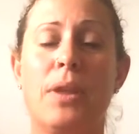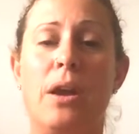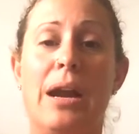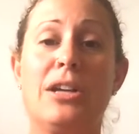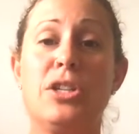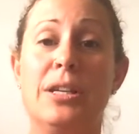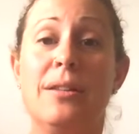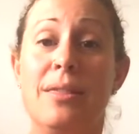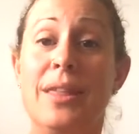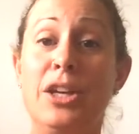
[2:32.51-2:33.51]
Or actually,
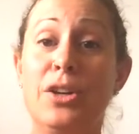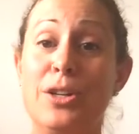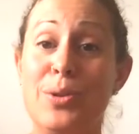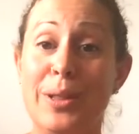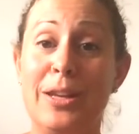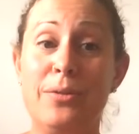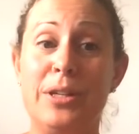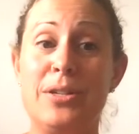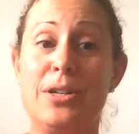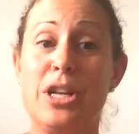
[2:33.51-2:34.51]
then you're going to do a little
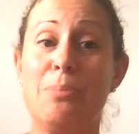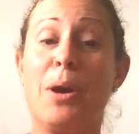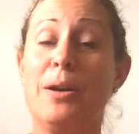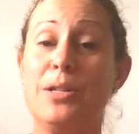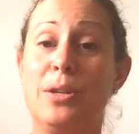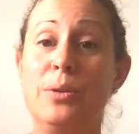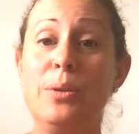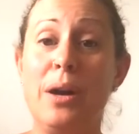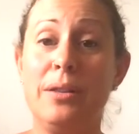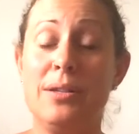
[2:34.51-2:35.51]
research in part
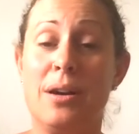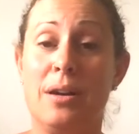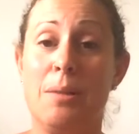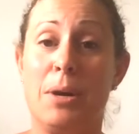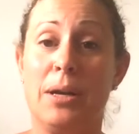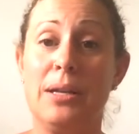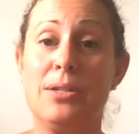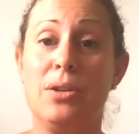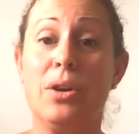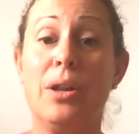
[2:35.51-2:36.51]
2 on the target market.
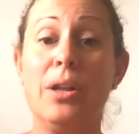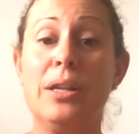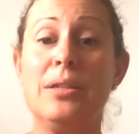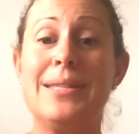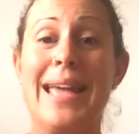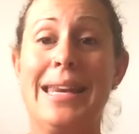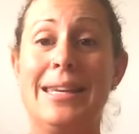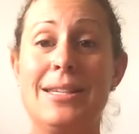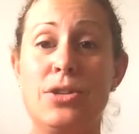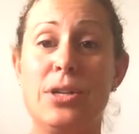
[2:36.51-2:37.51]
So you're going to look at those
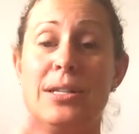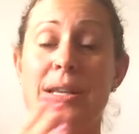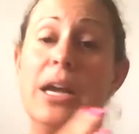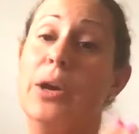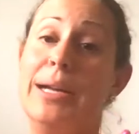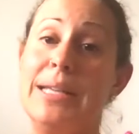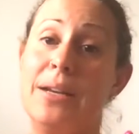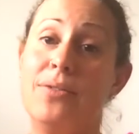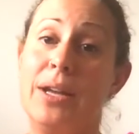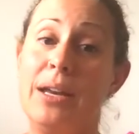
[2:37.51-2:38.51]
industries that you
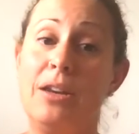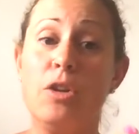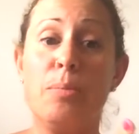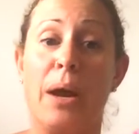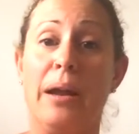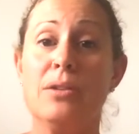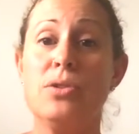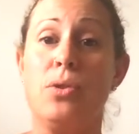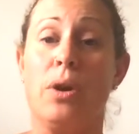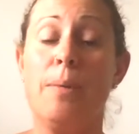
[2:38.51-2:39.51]
identified in your
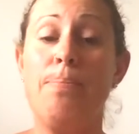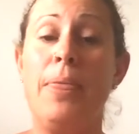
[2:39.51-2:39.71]
brainstorm.